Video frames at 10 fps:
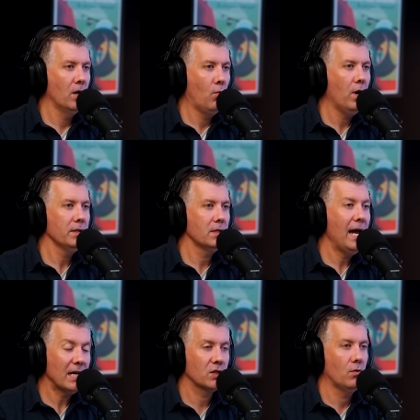you know, whites,
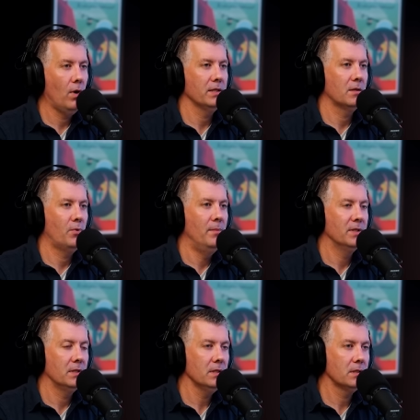actual white
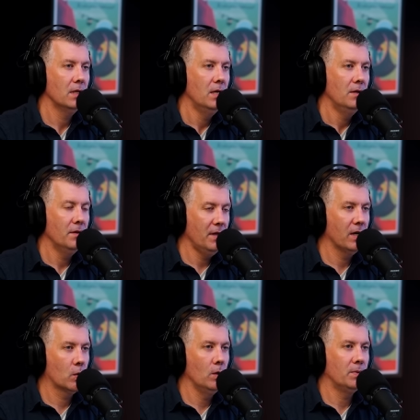supremacists, that
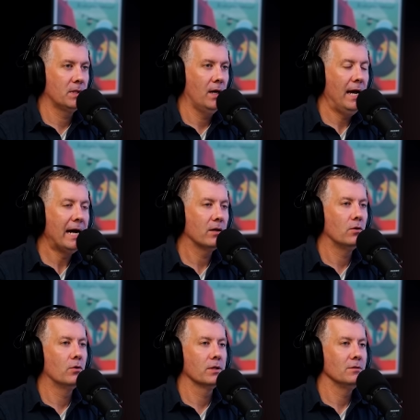their groups are
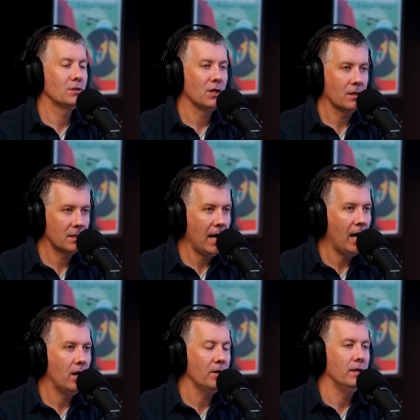outlawed and shut
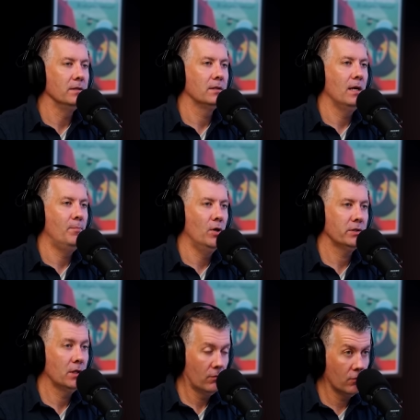down and and
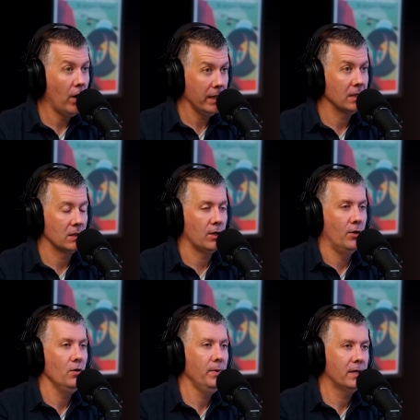persecuted. Rightly
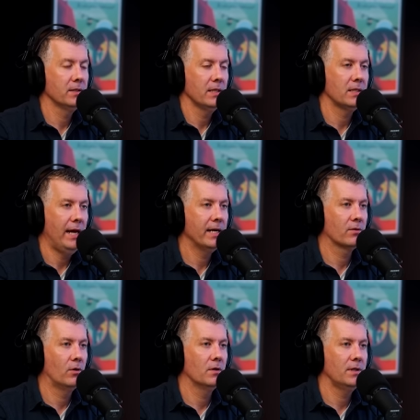so, because mm -hmm. they're saying
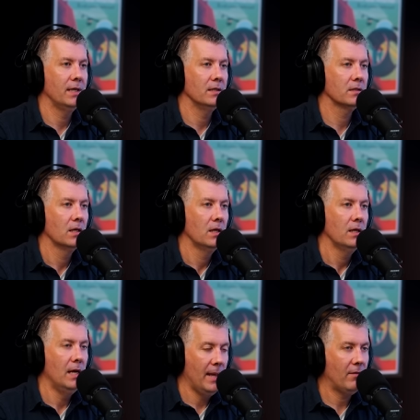the wrong things
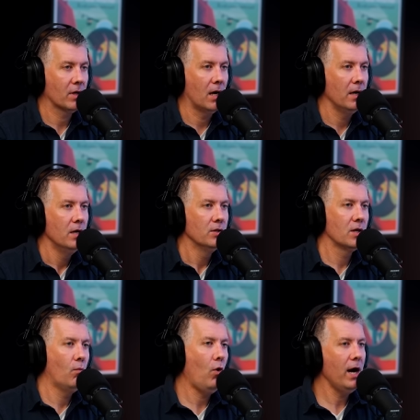in that regard.
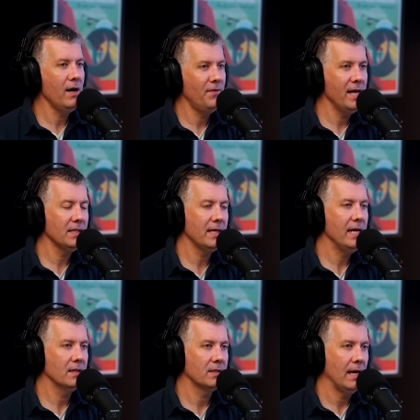So why, if they're
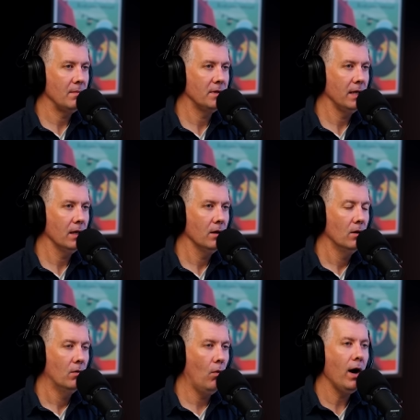saying the same thing,
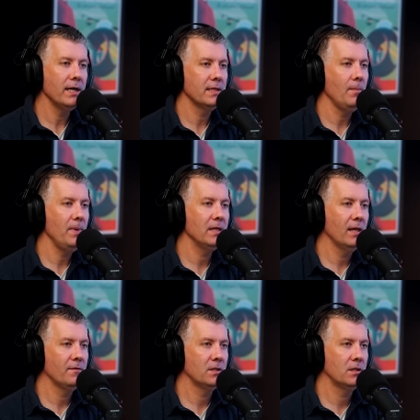why is that
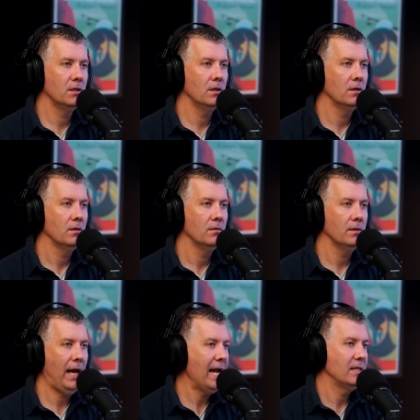being left to
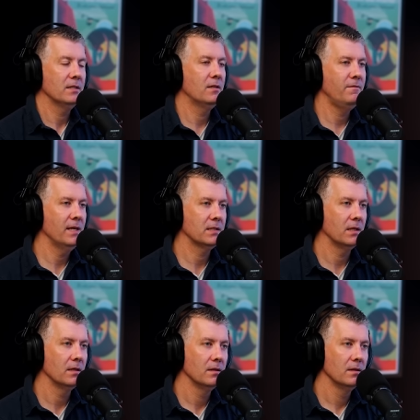hate to
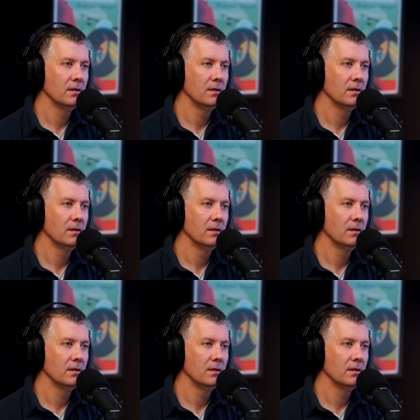fester?